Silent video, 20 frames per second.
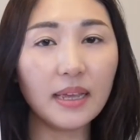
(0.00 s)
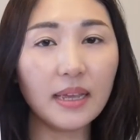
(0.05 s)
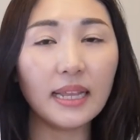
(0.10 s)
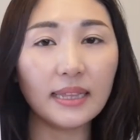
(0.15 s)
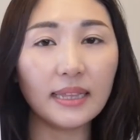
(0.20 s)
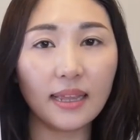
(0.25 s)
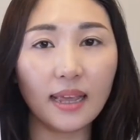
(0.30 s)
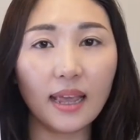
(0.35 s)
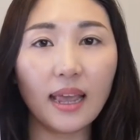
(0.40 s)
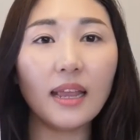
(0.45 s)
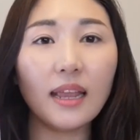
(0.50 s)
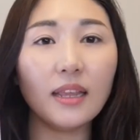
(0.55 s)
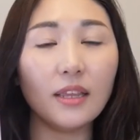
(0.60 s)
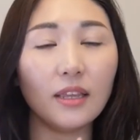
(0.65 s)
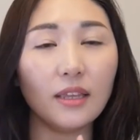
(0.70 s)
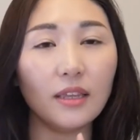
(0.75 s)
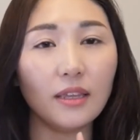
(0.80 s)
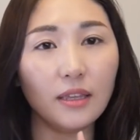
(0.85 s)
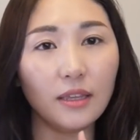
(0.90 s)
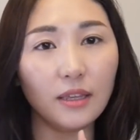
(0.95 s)
then
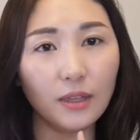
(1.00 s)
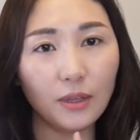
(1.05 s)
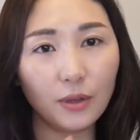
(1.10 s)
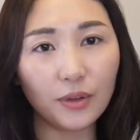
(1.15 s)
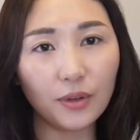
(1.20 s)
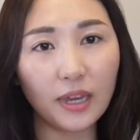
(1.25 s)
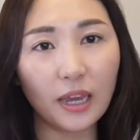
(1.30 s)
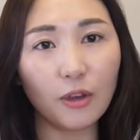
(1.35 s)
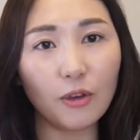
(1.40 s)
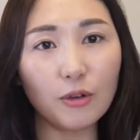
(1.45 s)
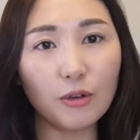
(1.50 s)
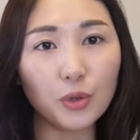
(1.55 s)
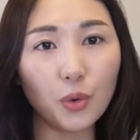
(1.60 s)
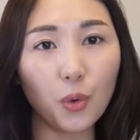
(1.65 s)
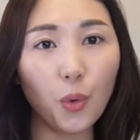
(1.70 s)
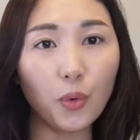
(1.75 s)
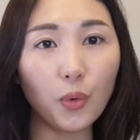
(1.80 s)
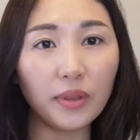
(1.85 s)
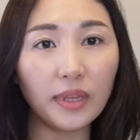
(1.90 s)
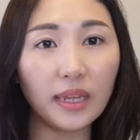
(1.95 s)
you can use
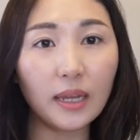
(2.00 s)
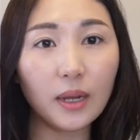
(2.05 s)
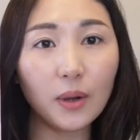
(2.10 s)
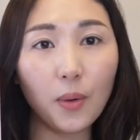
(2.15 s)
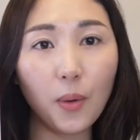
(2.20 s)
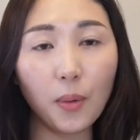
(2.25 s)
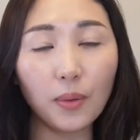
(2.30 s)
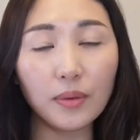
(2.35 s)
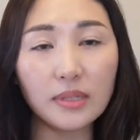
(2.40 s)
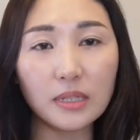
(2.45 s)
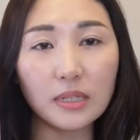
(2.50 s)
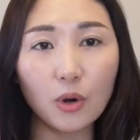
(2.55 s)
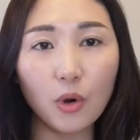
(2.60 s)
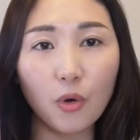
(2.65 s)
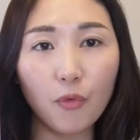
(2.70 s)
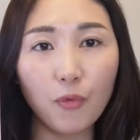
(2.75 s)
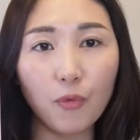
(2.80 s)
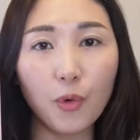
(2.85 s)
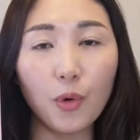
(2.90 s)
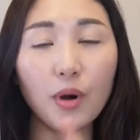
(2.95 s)
only code 0
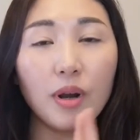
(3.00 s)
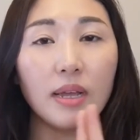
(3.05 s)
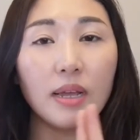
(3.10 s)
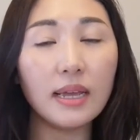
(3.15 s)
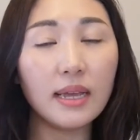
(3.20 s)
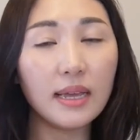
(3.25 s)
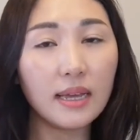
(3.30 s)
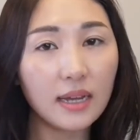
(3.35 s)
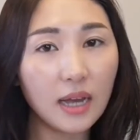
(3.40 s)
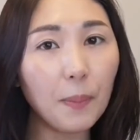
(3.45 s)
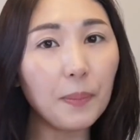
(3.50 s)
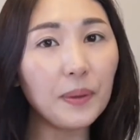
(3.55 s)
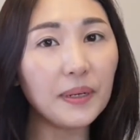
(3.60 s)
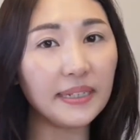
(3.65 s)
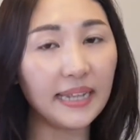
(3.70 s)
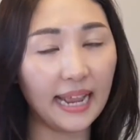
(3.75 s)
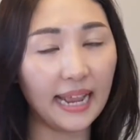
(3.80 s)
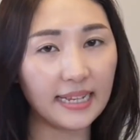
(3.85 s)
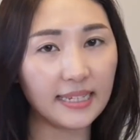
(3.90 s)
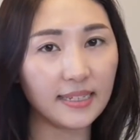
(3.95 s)
for a couple
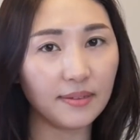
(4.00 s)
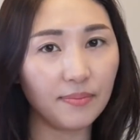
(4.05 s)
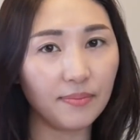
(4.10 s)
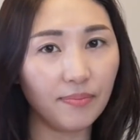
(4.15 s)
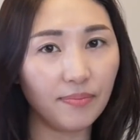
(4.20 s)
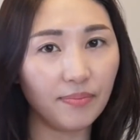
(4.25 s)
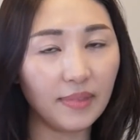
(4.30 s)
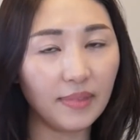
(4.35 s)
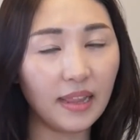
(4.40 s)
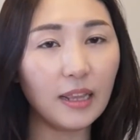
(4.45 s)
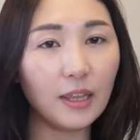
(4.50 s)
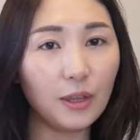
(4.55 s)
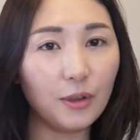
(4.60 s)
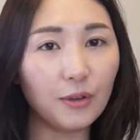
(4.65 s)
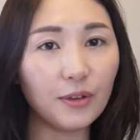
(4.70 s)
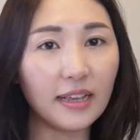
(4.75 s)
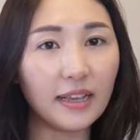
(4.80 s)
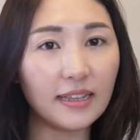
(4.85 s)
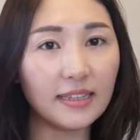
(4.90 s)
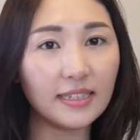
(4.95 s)
days. Then you
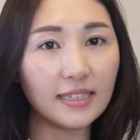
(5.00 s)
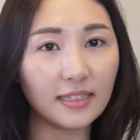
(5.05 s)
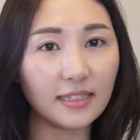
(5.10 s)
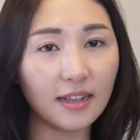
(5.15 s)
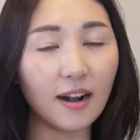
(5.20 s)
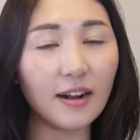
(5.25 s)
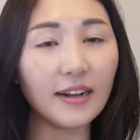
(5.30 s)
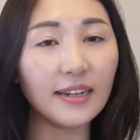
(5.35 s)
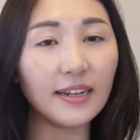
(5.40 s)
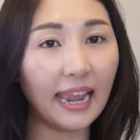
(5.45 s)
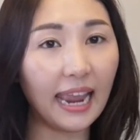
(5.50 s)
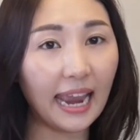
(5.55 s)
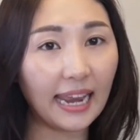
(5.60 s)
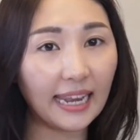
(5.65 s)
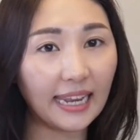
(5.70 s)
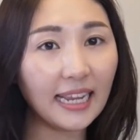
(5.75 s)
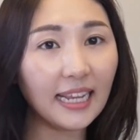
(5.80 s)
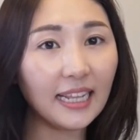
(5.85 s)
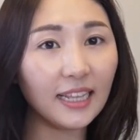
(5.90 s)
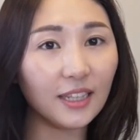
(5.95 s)
can start
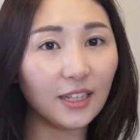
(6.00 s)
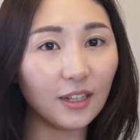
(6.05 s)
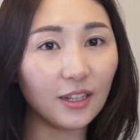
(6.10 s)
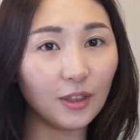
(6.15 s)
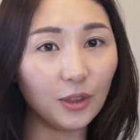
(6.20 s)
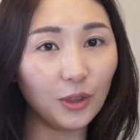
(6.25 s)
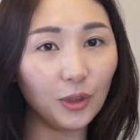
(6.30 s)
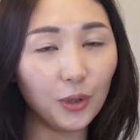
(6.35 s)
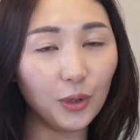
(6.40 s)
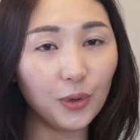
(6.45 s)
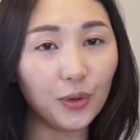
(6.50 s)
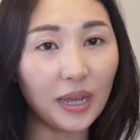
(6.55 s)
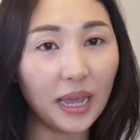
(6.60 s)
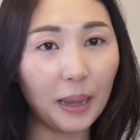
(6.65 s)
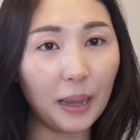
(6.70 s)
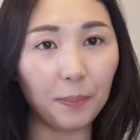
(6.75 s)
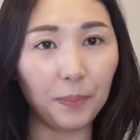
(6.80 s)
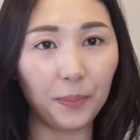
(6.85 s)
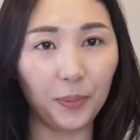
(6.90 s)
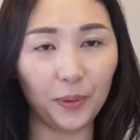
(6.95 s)
adding the new
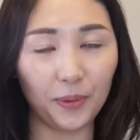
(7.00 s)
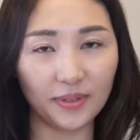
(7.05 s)
ampoules.